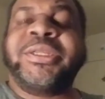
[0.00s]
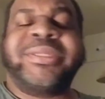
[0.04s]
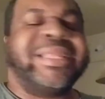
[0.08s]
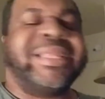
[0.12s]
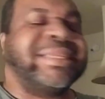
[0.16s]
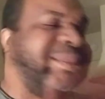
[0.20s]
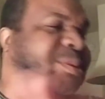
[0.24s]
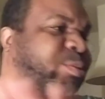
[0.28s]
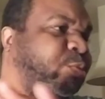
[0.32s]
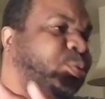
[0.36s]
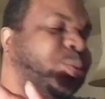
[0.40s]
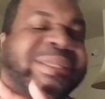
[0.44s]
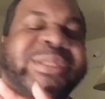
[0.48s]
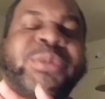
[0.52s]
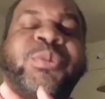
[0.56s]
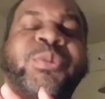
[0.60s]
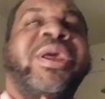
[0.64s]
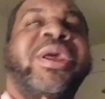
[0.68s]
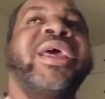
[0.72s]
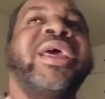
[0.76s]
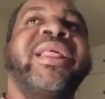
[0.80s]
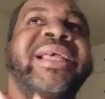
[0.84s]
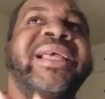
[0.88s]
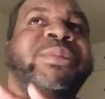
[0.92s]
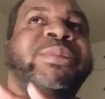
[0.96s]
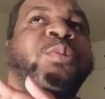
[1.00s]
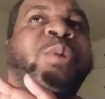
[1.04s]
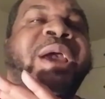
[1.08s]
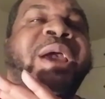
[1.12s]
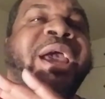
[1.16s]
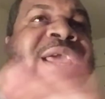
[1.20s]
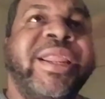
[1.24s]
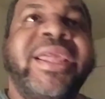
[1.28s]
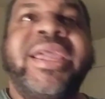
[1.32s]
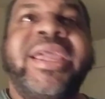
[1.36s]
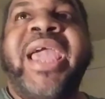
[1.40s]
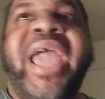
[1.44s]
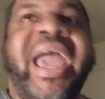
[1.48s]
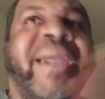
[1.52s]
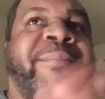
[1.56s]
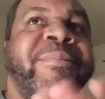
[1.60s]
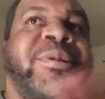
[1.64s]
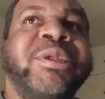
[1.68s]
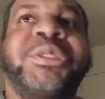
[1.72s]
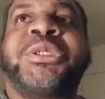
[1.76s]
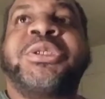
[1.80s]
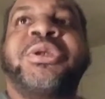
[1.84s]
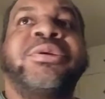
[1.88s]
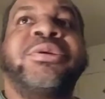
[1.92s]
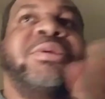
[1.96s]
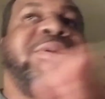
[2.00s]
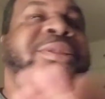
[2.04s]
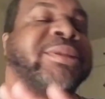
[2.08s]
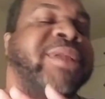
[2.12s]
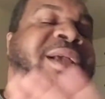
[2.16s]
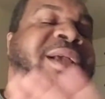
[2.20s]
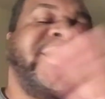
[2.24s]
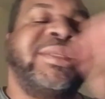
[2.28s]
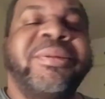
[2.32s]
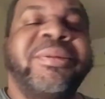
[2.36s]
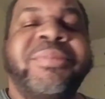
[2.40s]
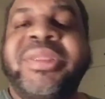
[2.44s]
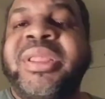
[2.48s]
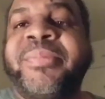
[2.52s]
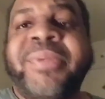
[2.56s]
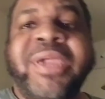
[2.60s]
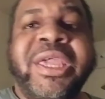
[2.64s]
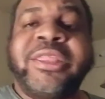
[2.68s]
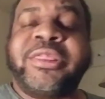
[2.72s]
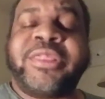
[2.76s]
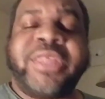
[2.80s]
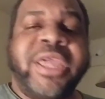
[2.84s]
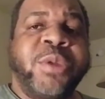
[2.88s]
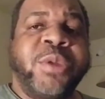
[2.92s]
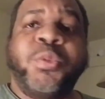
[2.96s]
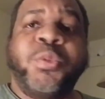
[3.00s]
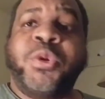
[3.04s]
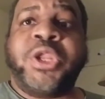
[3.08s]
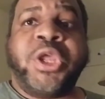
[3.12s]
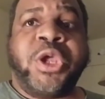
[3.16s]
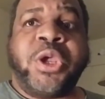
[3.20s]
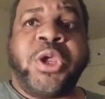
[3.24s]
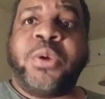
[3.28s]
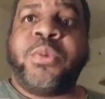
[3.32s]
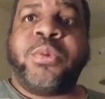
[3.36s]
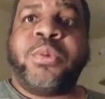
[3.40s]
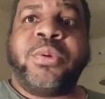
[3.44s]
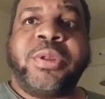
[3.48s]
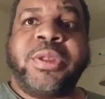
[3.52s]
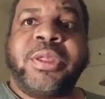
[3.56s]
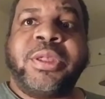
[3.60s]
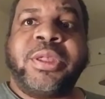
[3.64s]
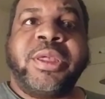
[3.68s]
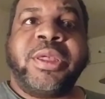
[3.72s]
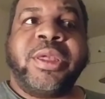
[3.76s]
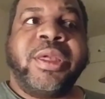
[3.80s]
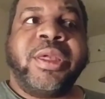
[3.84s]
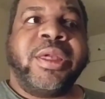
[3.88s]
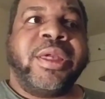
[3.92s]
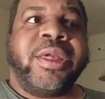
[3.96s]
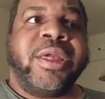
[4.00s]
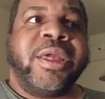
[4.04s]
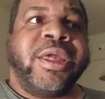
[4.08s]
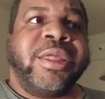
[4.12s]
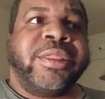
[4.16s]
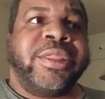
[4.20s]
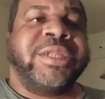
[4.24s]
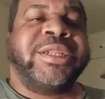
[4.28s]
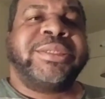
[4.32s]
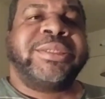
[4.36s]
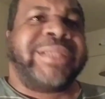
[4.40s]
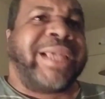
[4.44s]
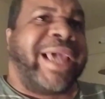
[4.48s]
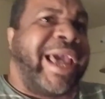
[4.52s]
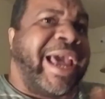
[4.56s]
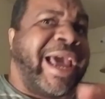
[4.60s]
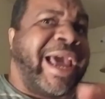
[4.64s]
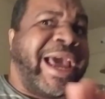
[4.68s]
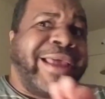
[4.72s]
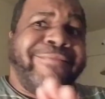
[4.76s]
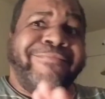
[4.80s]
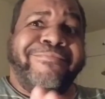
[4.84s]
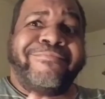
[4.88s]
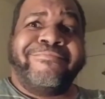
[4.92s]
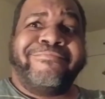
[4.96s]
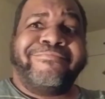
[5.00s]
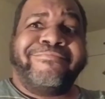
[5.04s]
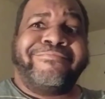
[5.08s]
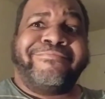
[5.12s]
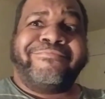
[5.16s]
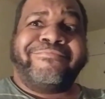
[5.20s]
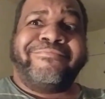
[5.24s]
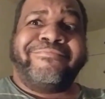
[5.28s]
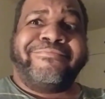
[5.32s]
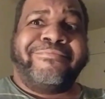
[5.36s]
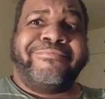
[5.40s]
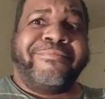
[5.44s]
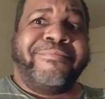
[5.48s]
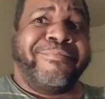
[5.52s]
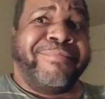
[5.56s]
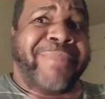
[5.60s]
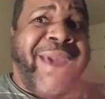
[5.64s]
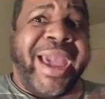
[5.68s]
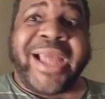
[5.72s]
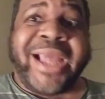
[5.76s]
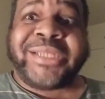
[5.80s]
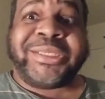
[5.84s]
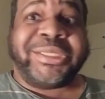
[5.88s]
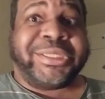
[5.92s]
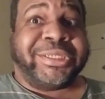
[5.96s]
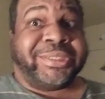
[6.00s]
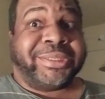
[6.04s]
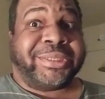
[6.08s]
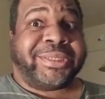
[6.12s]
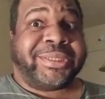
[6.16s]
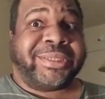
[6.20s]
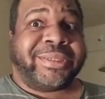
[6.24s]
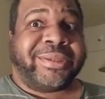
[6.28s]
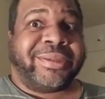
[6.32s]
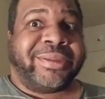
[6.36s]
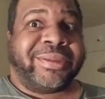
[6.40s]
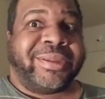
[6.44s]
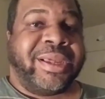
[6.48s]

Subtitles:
This is what any amateur slash WWE thing would do. They just had matches.